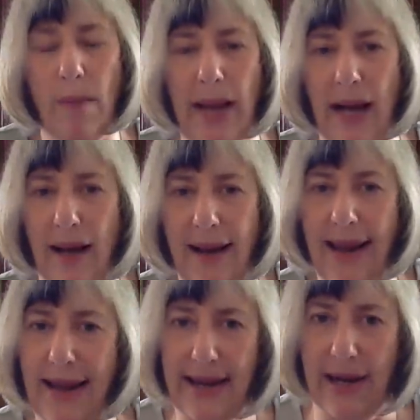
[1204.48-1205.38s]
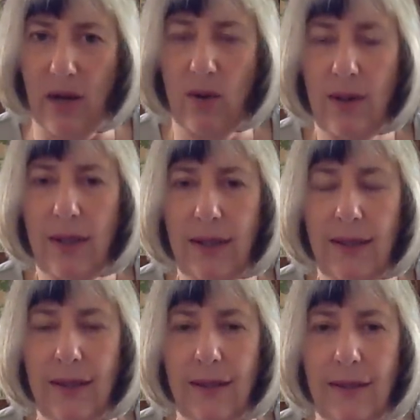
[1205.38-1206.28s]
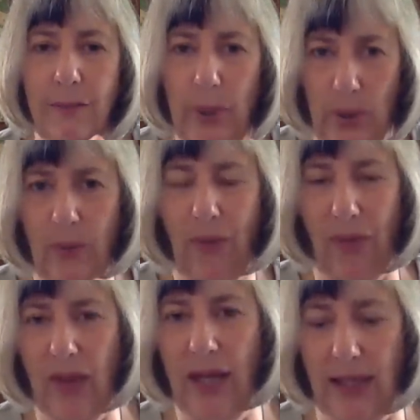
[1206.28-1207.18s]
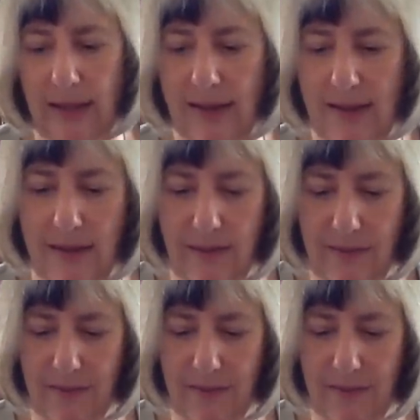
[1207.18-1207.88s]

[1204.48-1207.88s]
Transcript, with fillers: about how Putin thinks